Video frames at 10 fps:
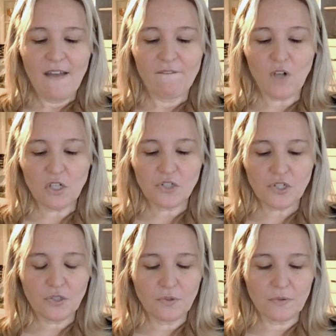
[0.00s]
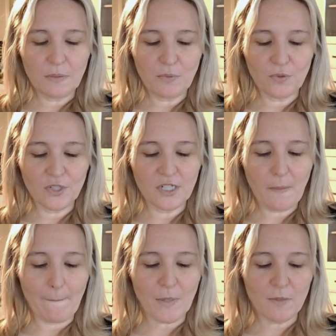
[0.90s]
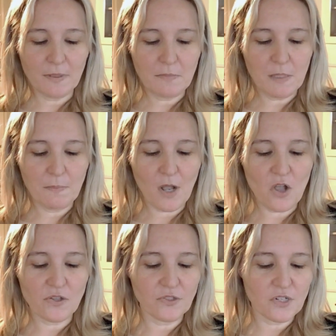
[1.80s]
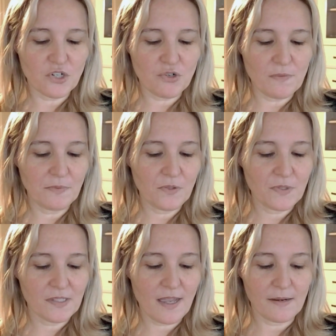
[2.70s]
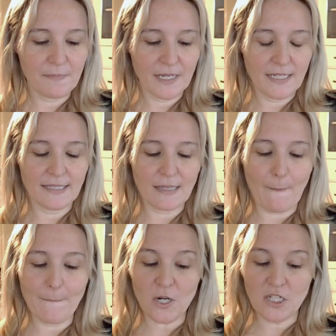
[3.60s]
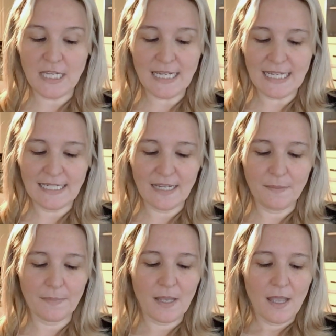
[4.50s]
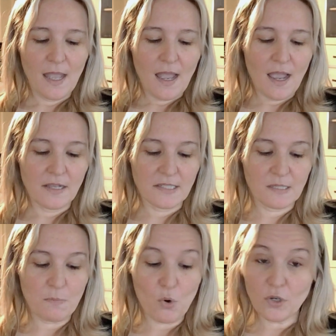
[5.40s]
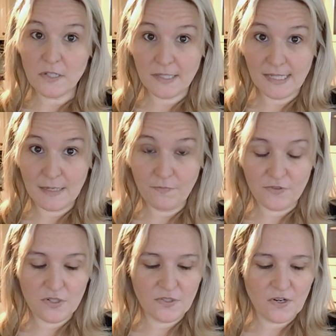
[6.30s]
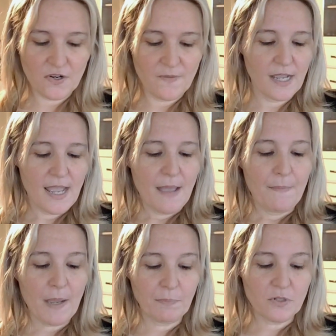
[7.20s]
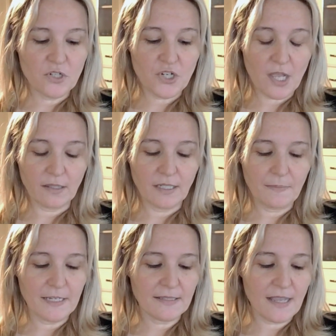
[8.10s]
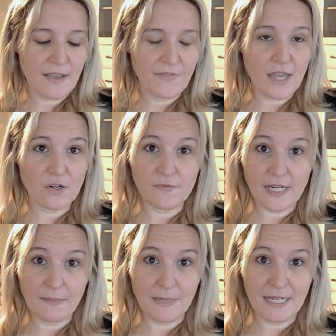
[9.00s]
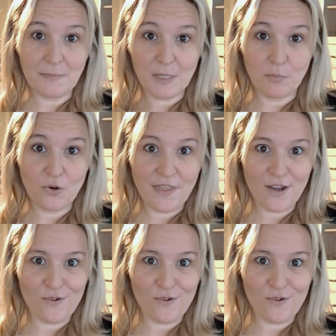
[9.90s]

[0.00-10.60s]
fall charcuterie board, bourbon meatballs, shrimp tostada bites, martini dip, a s'mores dip for dessert, pepper jelly because I have that already made. I'm gonna pour that